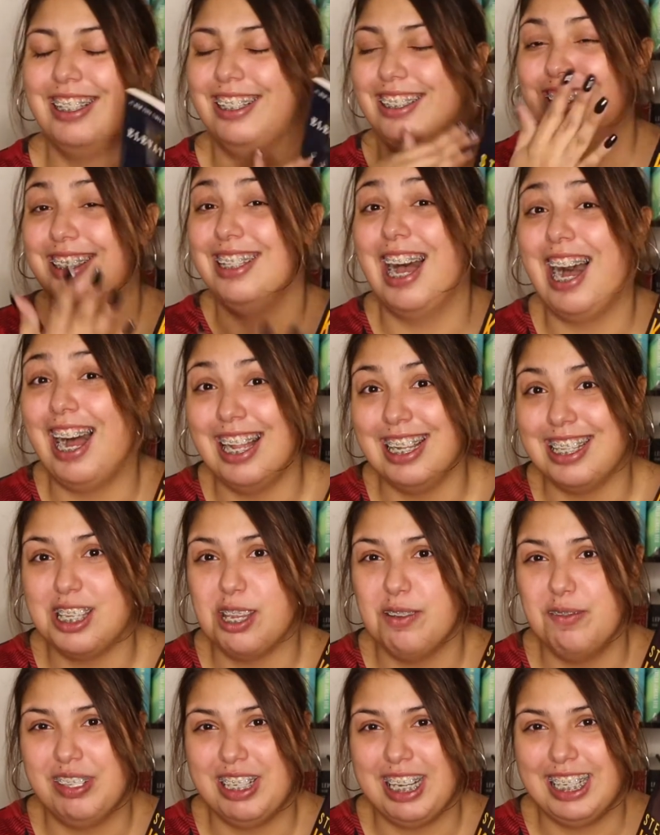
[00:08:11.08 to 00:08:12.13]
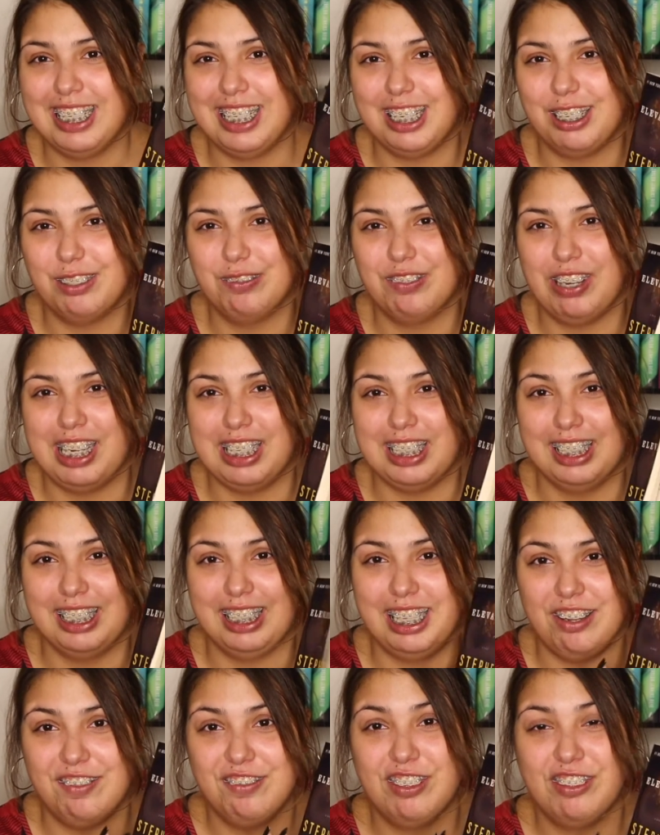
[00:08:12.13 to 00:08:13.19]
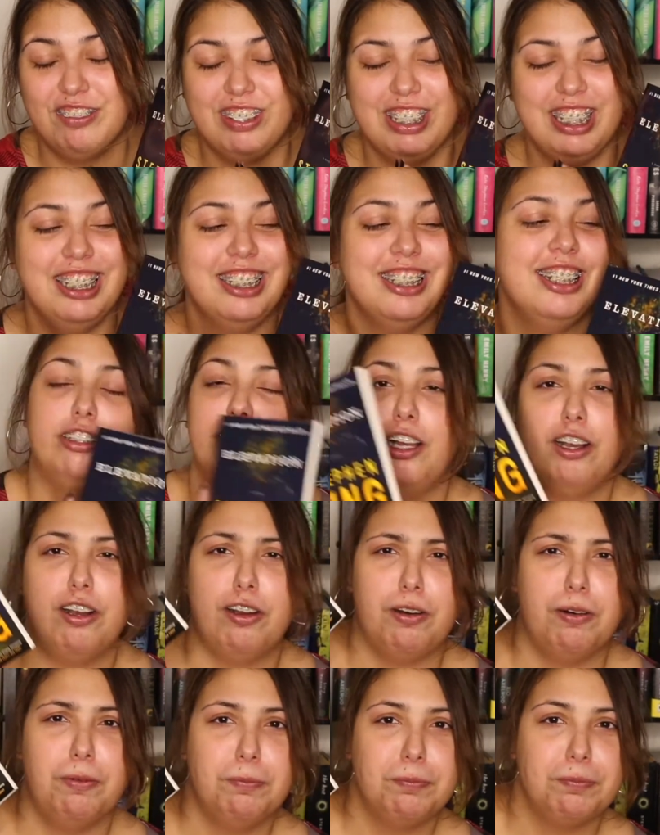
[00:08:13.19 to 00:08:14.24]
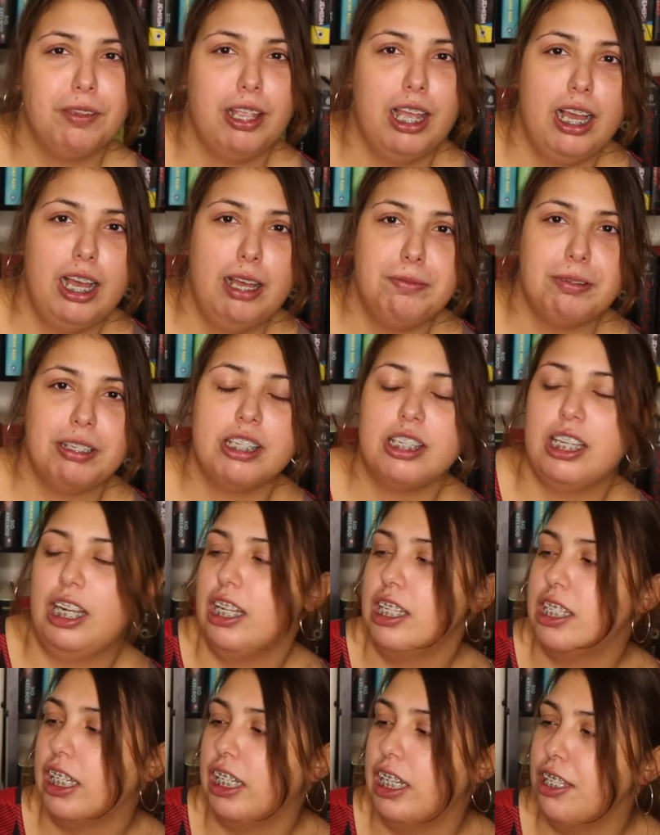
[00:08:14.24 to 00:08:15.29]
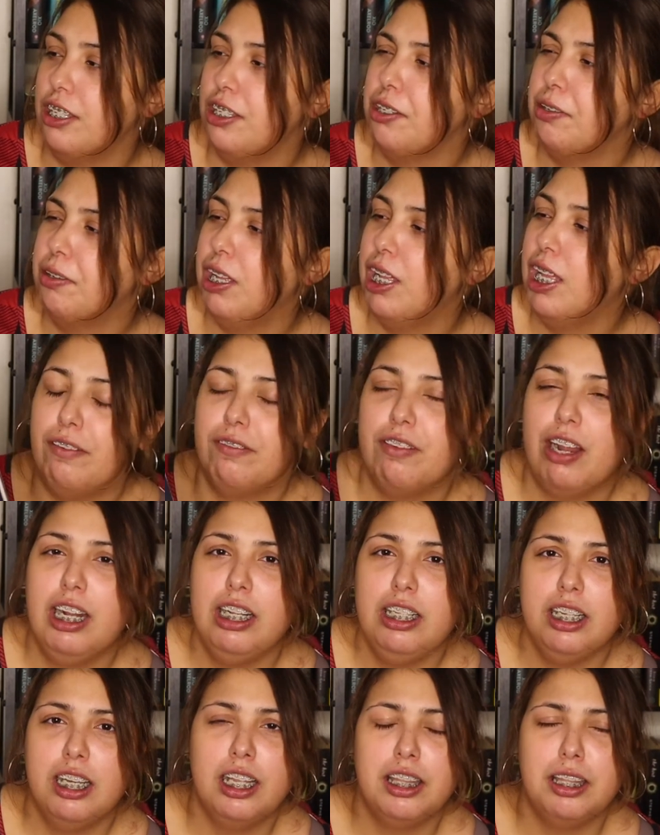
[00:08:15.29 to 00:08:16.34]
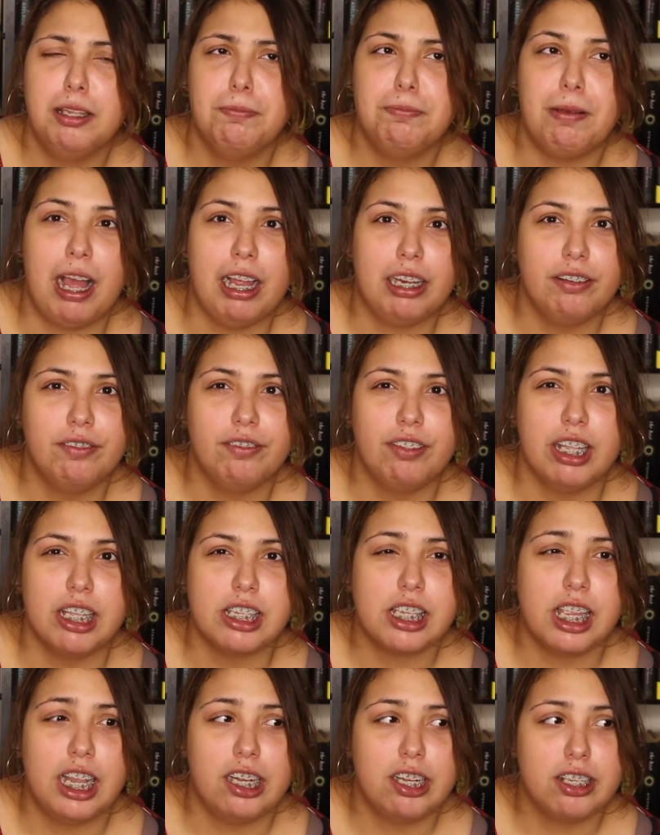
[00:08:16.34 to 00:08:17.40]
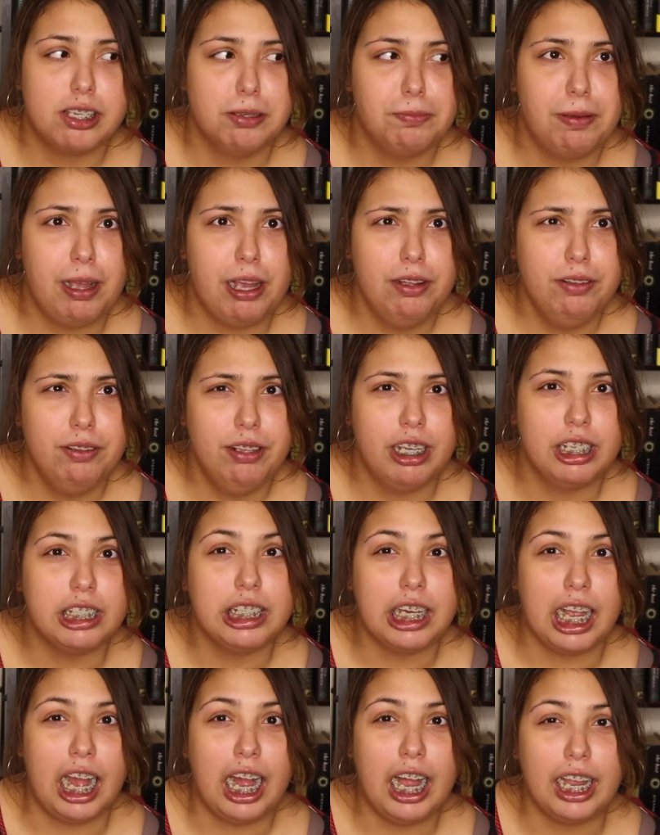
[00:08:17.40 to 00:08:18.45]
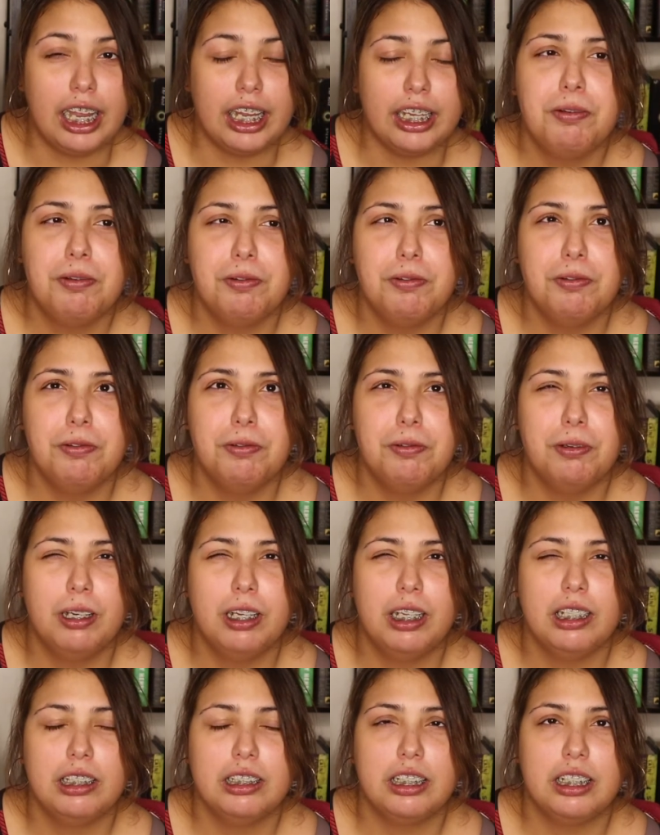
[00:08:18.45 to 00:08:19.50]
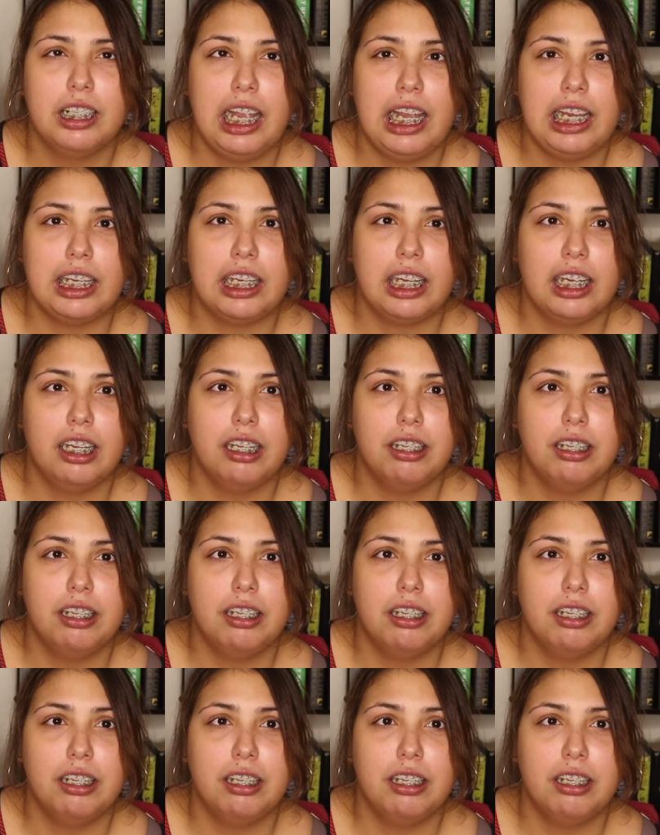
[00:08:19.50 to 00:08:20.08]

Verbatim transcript: not intimidating by the length of it. So I'm excited to get into it. I read the back of this and it's about a guy who like